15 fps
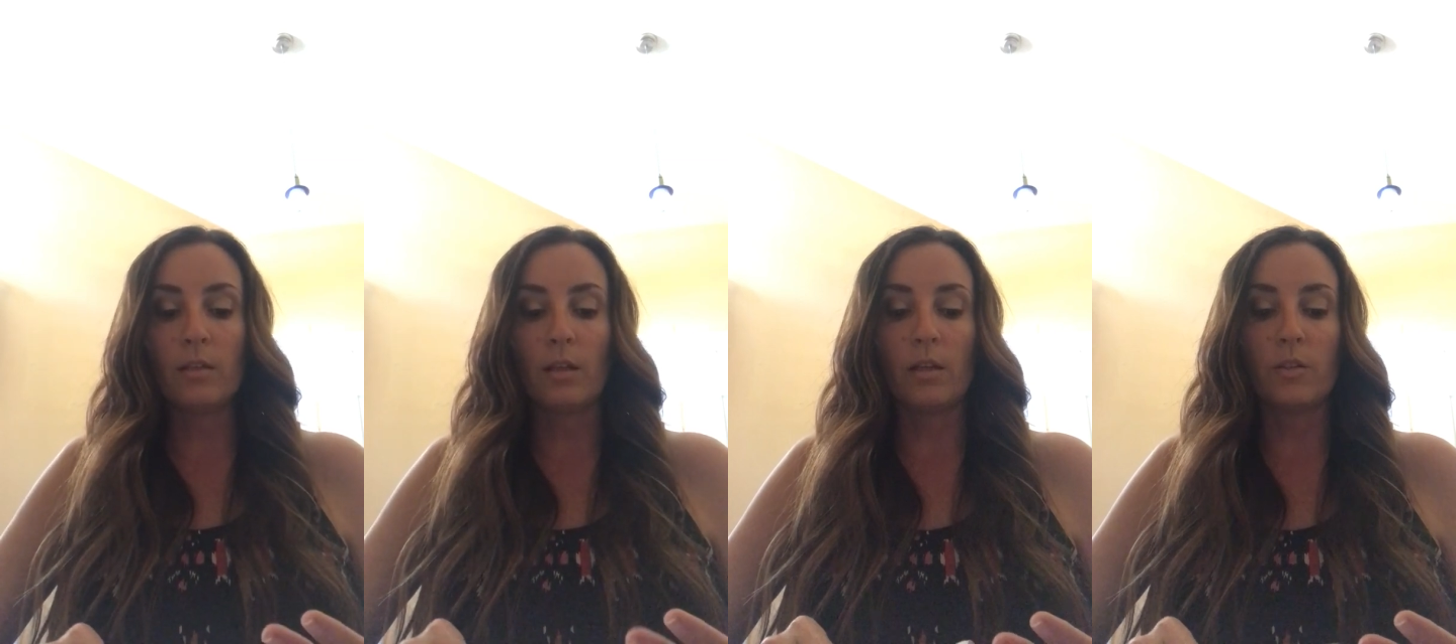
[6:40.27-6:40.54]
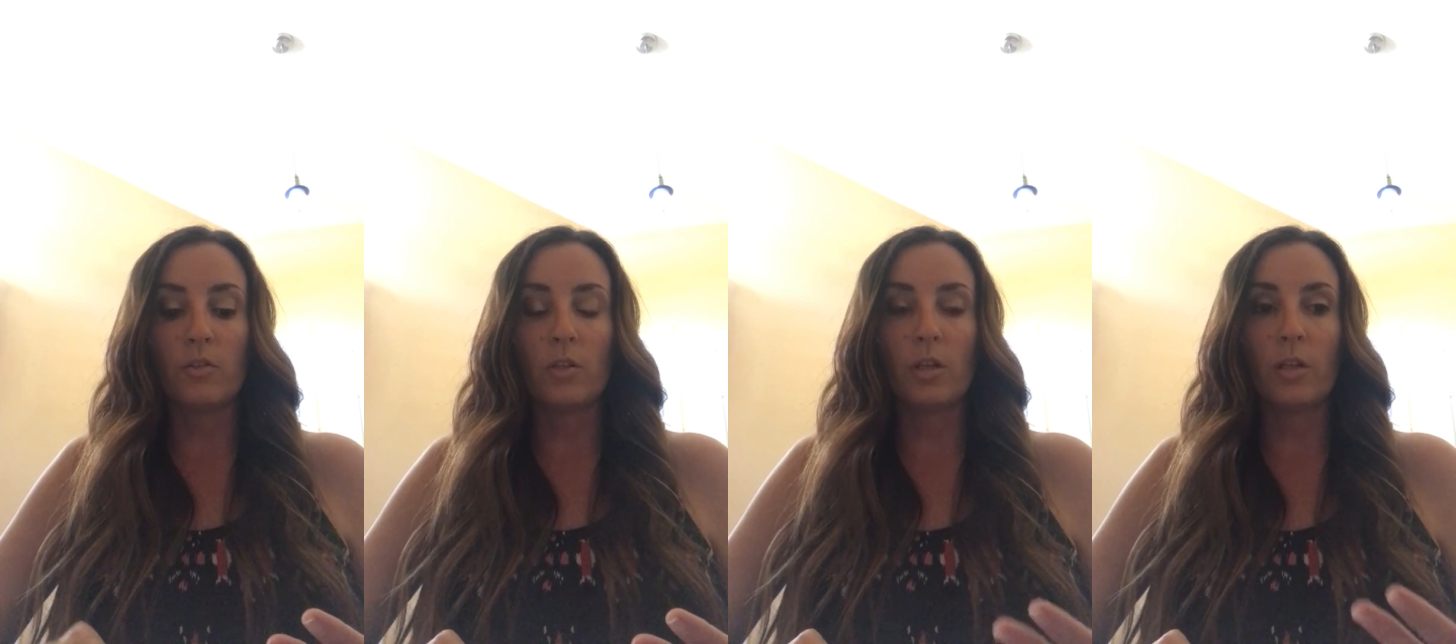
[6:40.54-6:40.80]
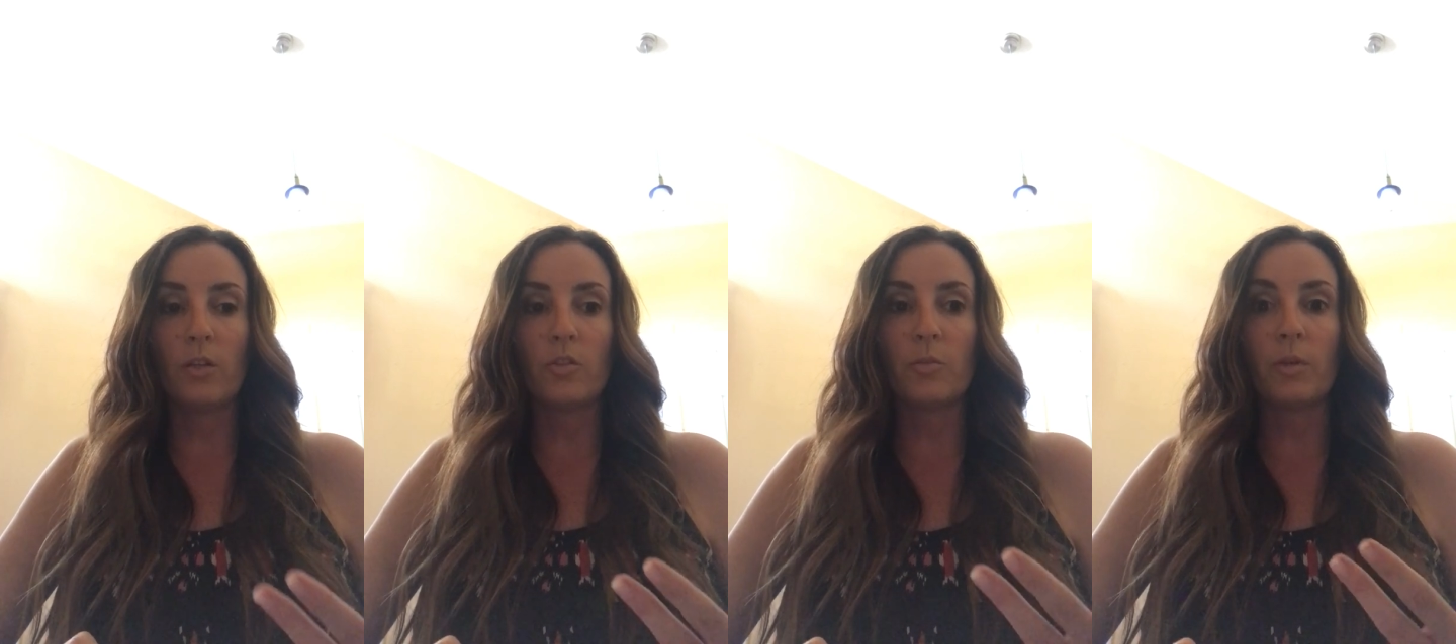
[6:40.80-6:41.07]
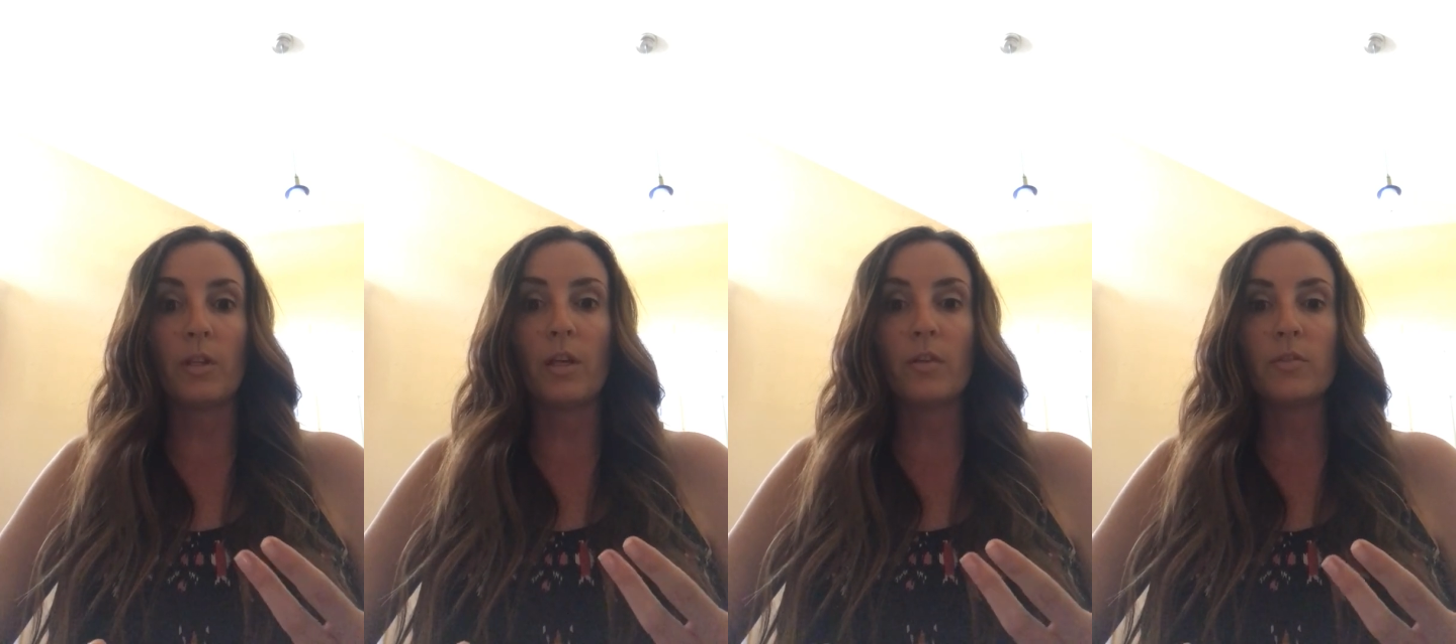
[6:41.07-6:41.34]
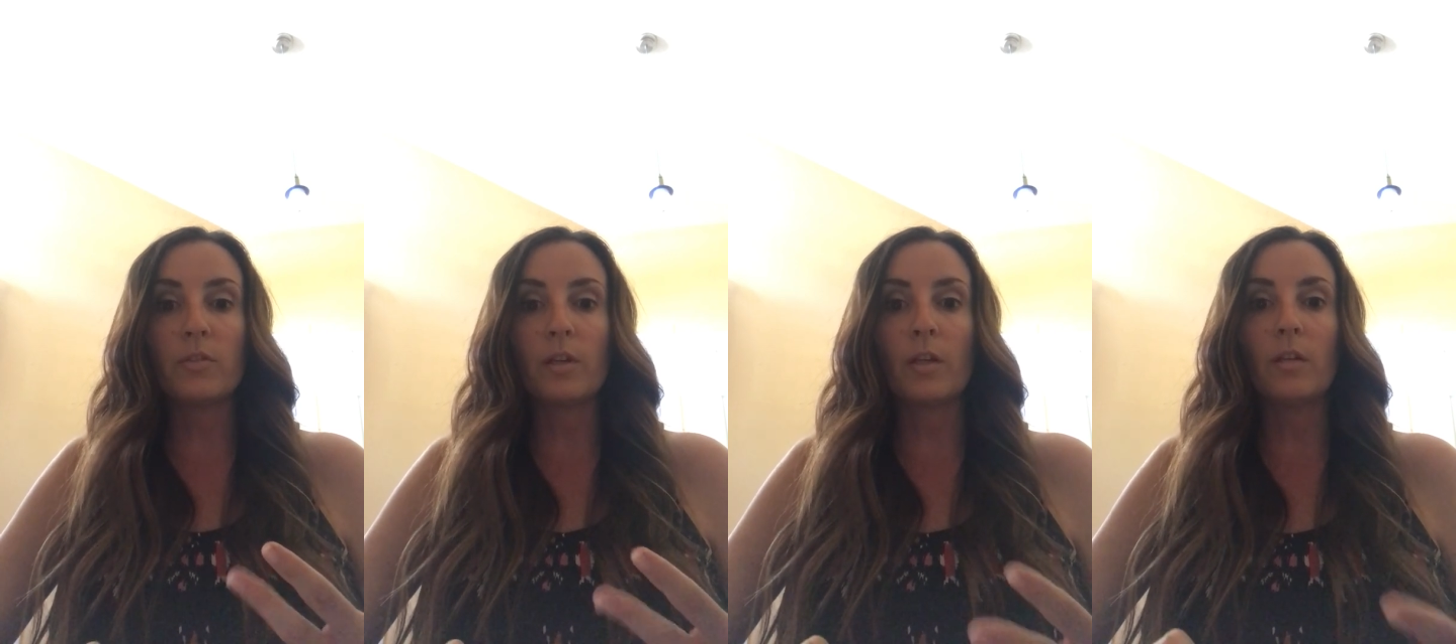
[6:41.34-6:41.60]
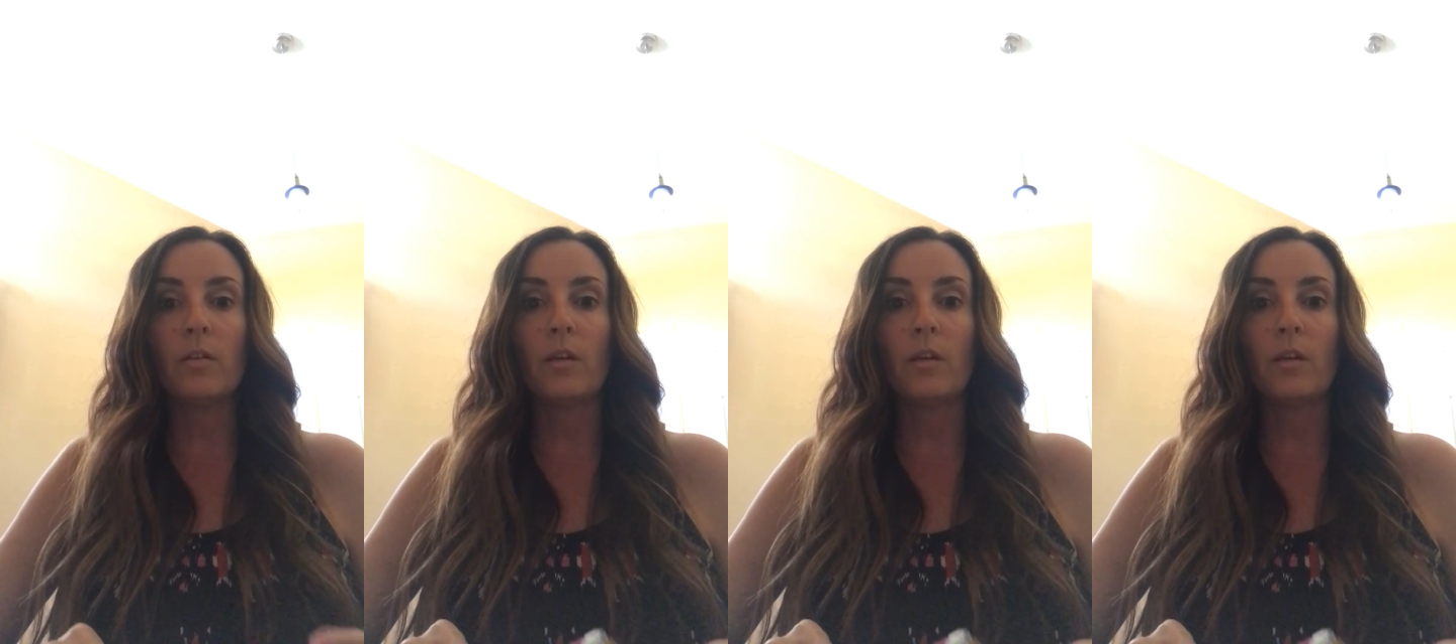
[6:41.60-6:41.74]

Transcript: I had to change my lifestyle,